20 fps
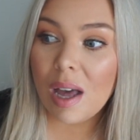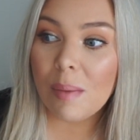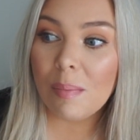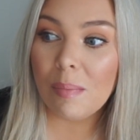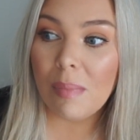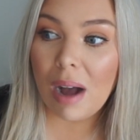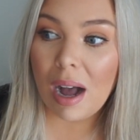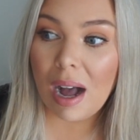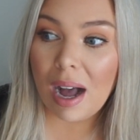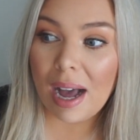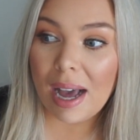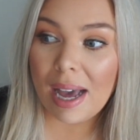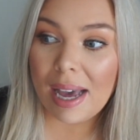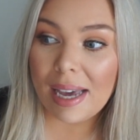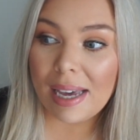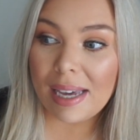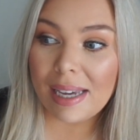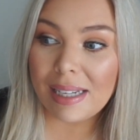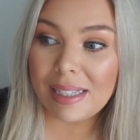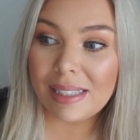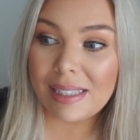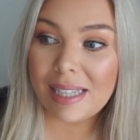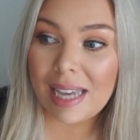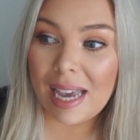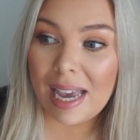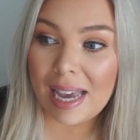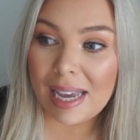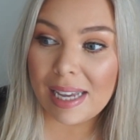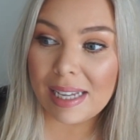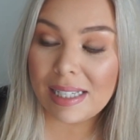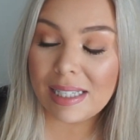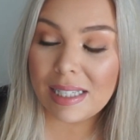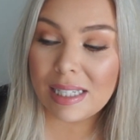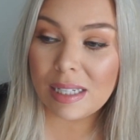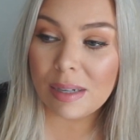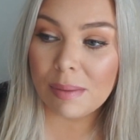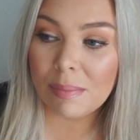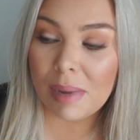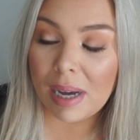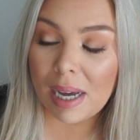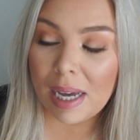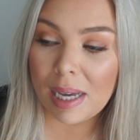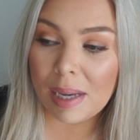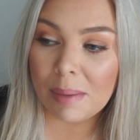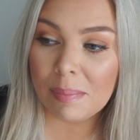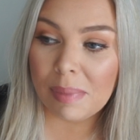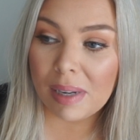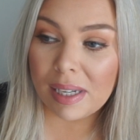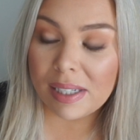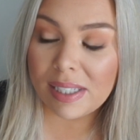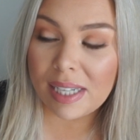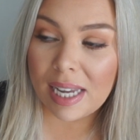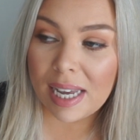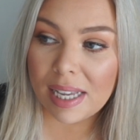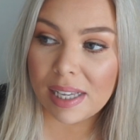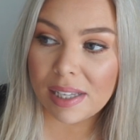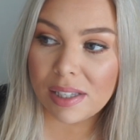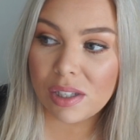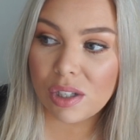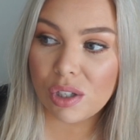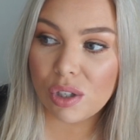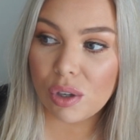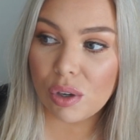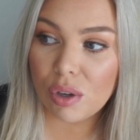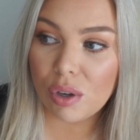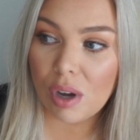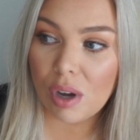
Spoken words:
my test, my blood test.